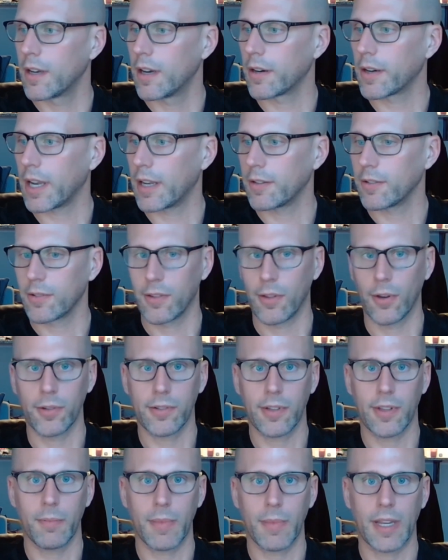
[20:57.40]
okay,
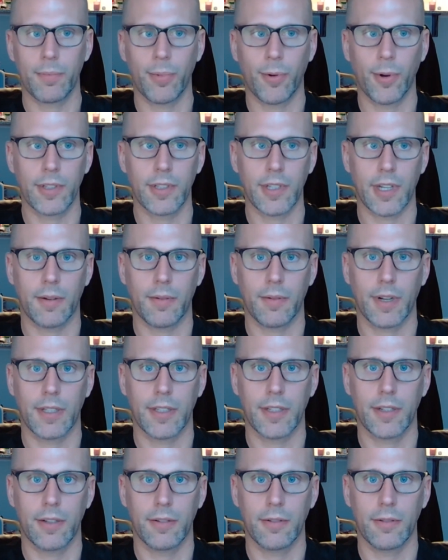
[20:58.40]
those are the main points that I wanted
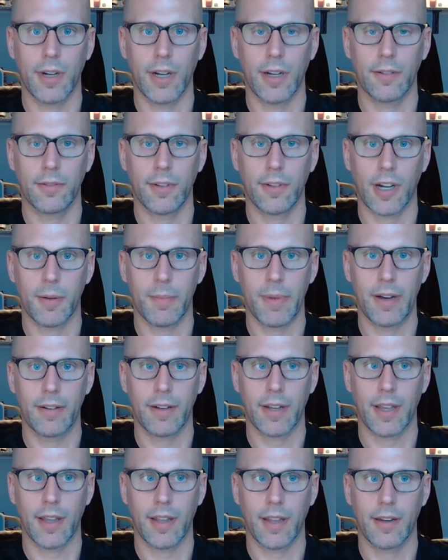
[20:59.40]
to talk about.
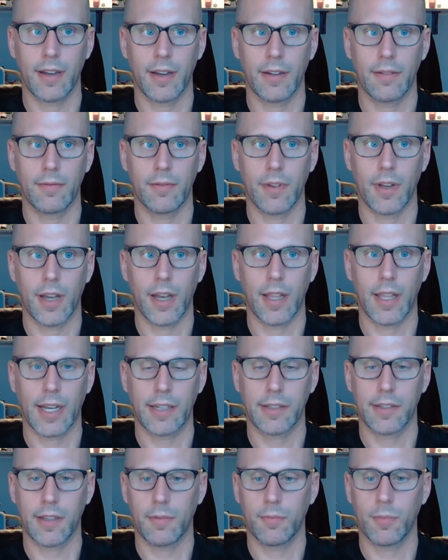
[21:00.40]
And like I
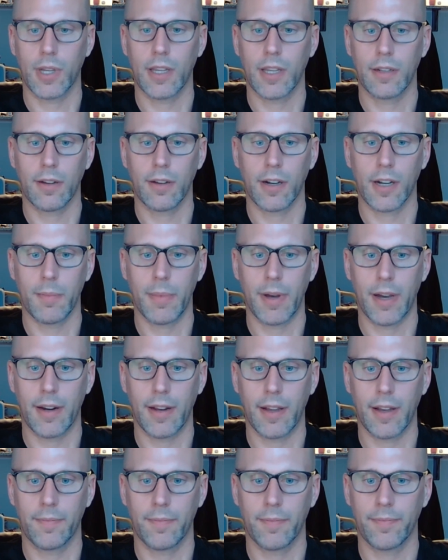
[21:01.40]
said, we can talk
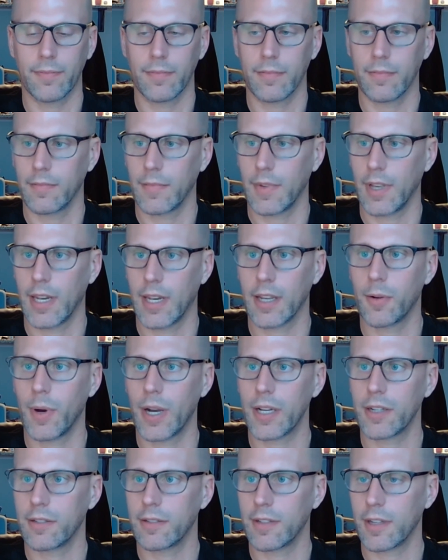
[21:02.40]
about any
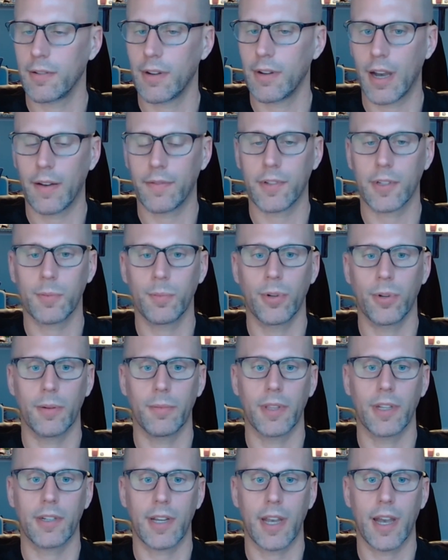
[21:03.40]
questions that you have, just put them
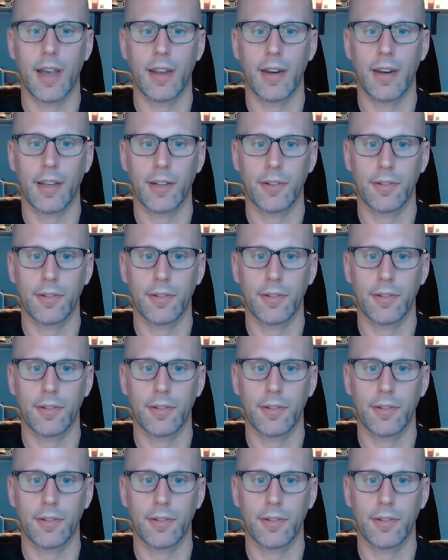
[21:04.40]
in the chat and I